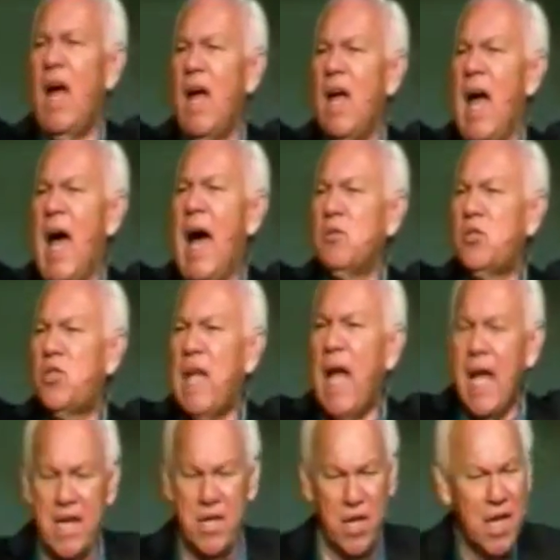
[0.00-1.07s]

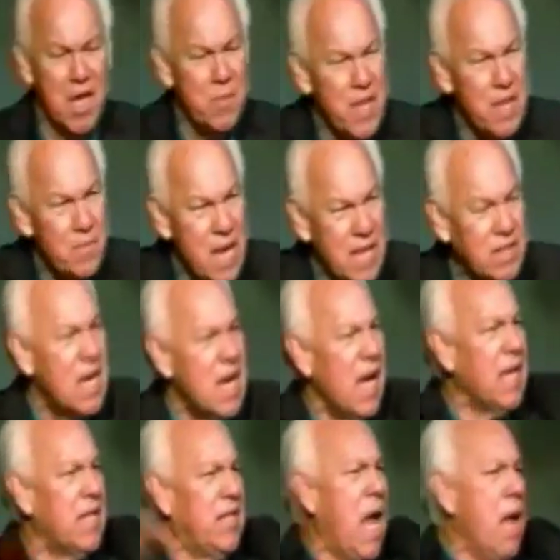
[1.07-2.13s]
outstanding. You're going to be the best
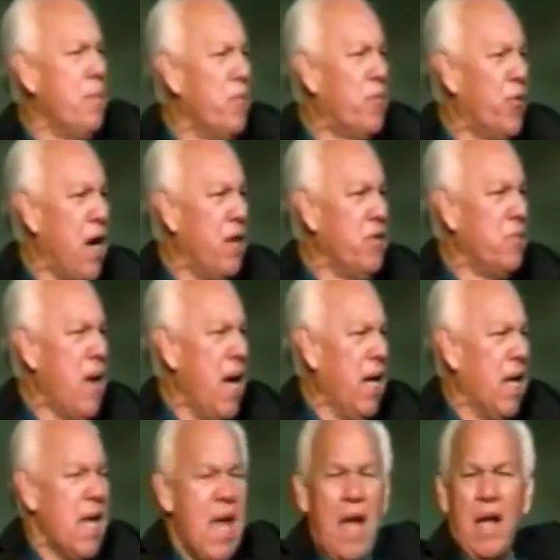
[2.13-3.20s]
example for everybody.
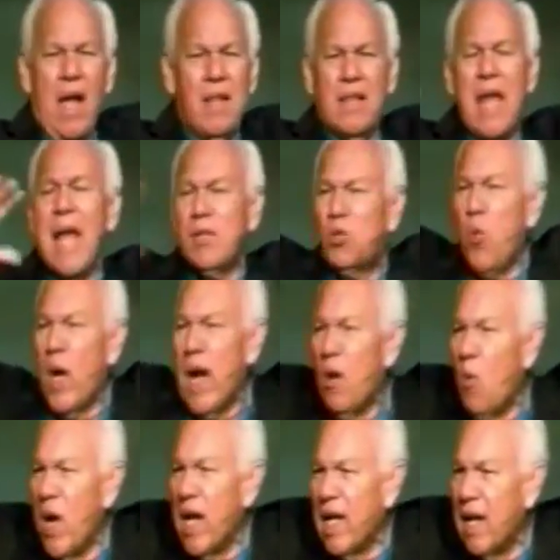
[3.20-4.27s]
That's what I
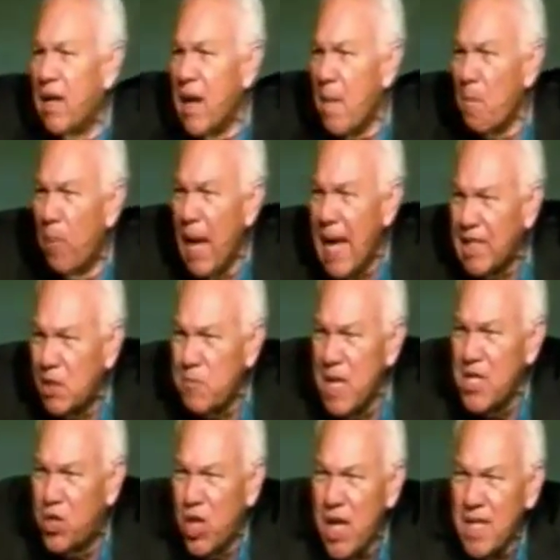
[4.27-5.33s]
want to hear. Bless me,
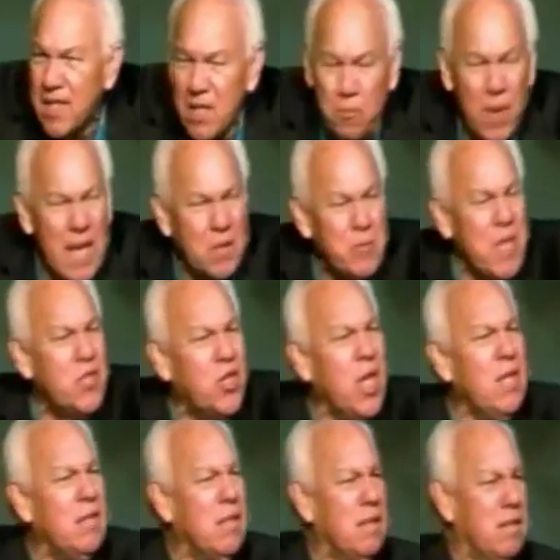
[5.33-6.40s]
Jesus. Bless me,
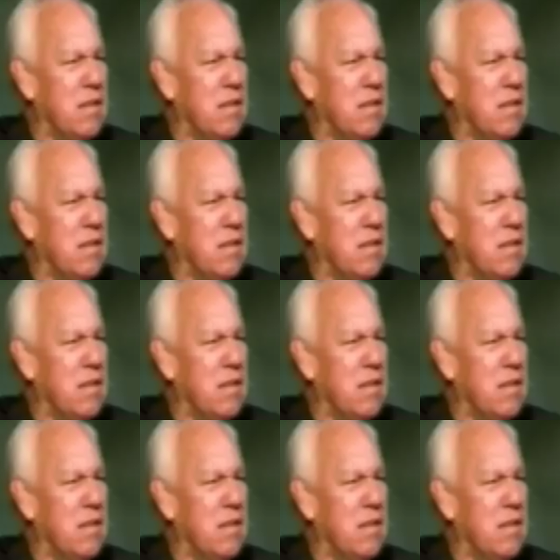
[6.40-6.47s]
Jesus.